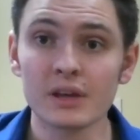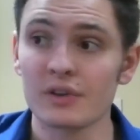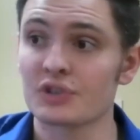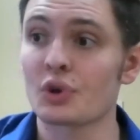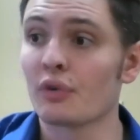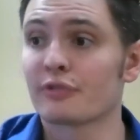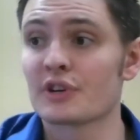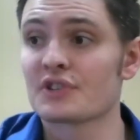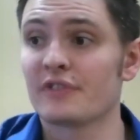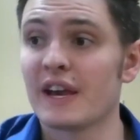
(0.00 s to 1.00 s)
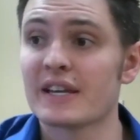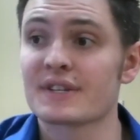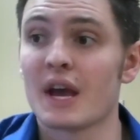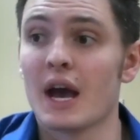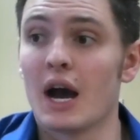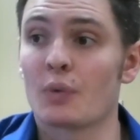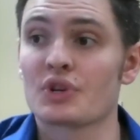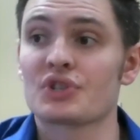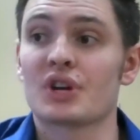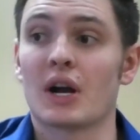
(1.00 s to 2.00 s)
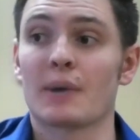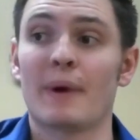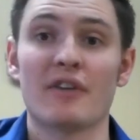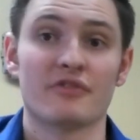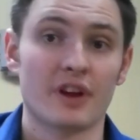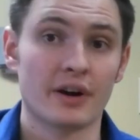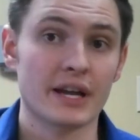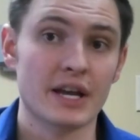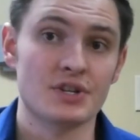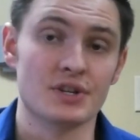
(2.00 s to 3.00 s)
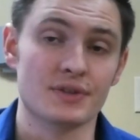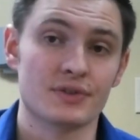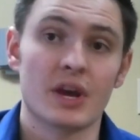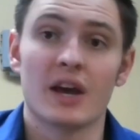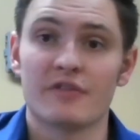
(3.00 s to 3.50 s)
This whole first phase, we're just talking about variations.